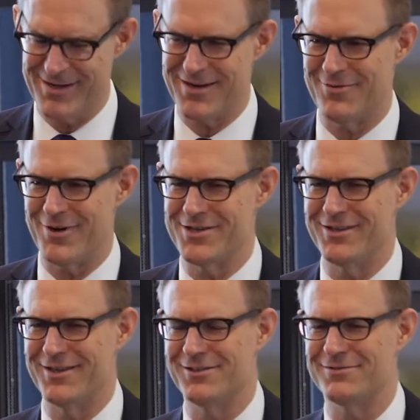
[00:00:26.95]
And I
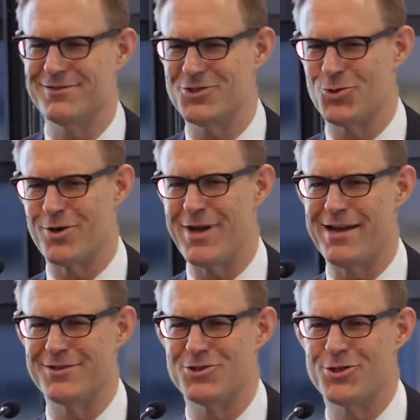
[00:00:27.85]
write little
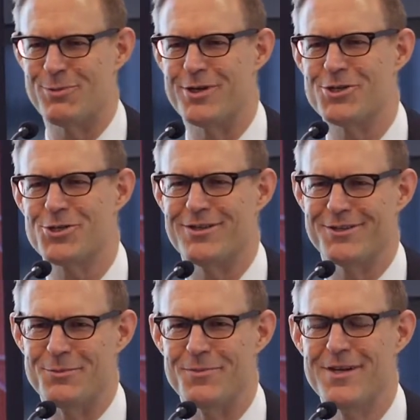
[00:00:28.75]
shorthand gibberish
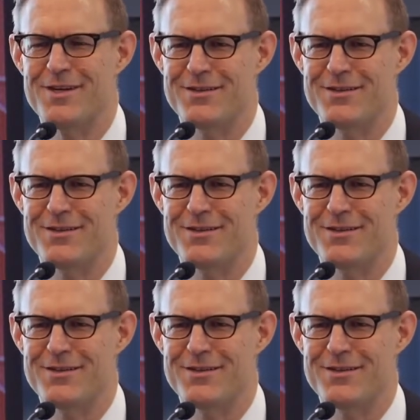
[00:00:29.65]
on them.